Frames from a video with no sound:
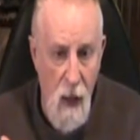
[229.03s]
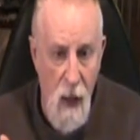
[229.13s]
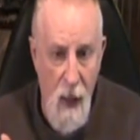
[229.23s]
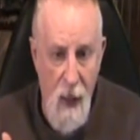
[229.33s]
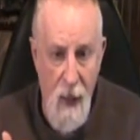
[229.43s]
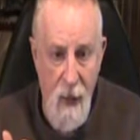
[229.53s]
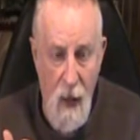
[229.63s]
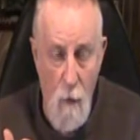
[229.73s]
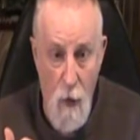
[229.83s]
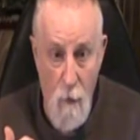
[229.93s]
and I
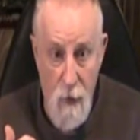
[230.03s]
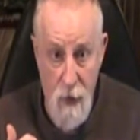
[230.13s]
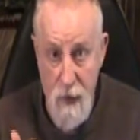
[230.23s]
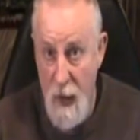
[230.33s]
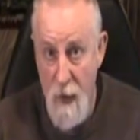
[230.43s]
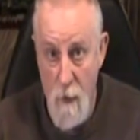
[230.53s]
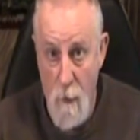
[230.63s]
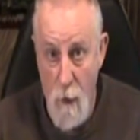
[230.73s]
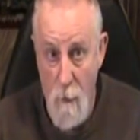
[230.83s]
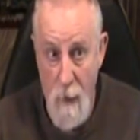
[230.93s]
went with a tighter
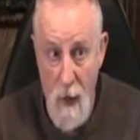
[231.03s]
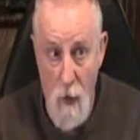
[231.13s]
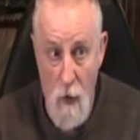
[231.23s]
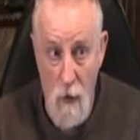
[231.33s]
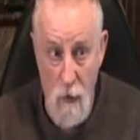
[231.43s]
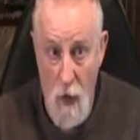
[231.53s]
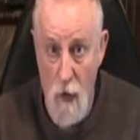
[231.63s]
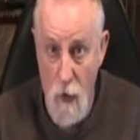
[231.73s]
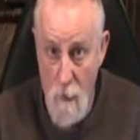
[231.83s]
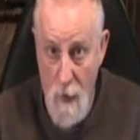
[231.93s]
bore barrel,
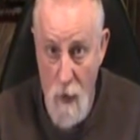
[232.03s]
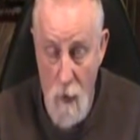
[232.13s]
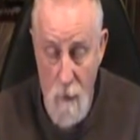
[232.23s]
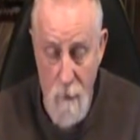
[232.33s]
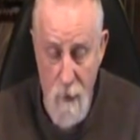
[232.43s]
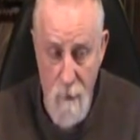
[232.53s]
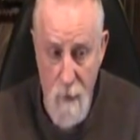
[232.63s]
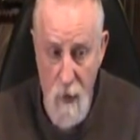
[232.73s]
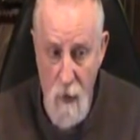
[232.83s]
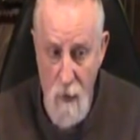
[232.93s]
longer barrel. The
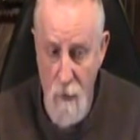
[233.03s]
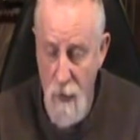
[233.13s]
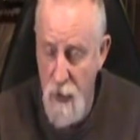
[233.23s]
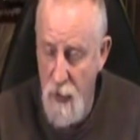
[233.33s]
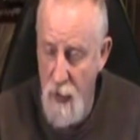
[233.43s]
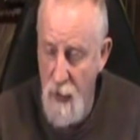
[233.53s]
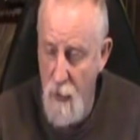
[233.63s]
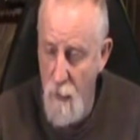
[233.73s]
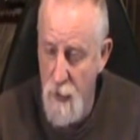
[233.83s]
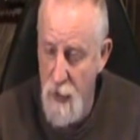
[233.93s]
barrel originally in
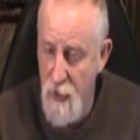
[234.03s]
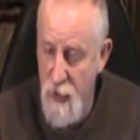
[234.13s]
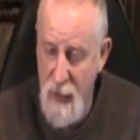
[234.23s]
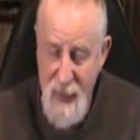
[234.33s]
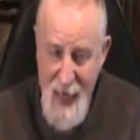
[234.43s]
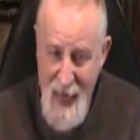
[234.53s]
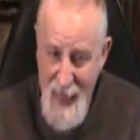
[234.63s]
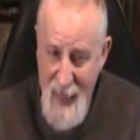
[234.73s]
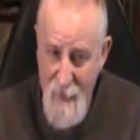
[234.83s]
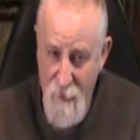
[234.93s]
there was a
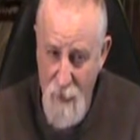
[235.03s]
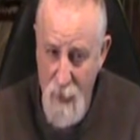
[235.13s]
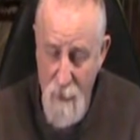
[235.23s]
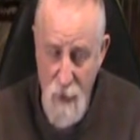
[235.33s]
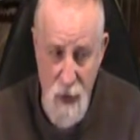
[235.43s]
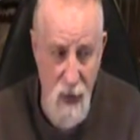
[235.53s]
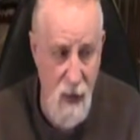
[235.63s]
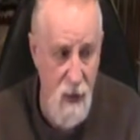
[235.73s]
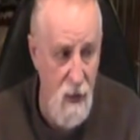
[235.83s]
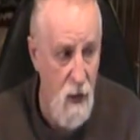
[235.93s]
680, if I'm not
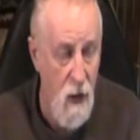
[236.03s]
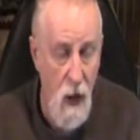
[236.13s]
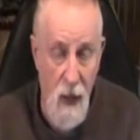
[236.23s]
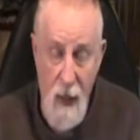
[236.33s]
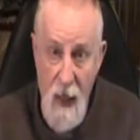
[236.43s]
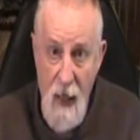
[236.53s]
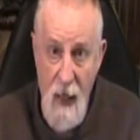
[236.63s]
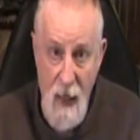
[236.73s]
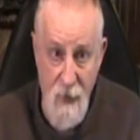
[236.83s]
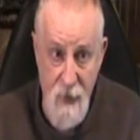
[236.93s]
mistaken, and I,
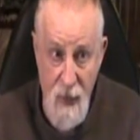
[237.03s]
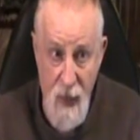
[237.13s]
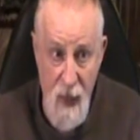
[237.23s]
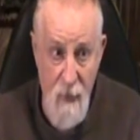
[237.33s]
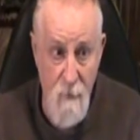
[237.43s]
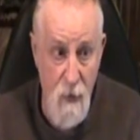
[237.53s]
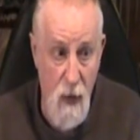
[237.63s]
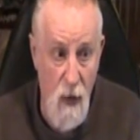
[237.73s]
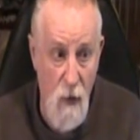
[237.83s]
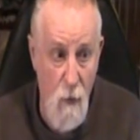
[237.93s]
at the time,
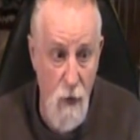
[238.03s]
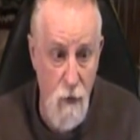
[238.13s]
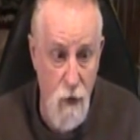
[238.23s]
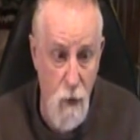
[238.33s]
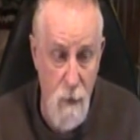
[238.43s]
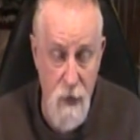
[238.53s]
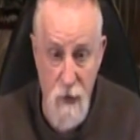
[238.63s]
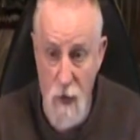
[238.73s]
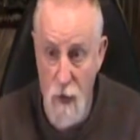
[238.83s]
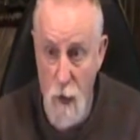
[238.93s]
went to a place
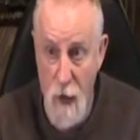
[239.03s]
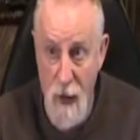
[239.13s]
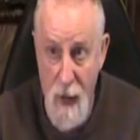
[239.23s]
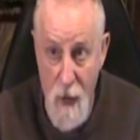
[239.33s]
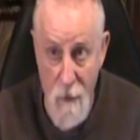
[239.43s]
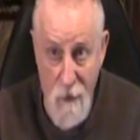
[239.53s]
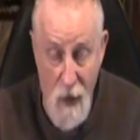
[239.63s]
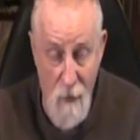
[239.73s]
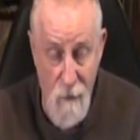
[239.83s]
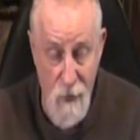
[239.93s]
called
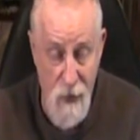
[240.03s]
Nepa-Airsoft, which is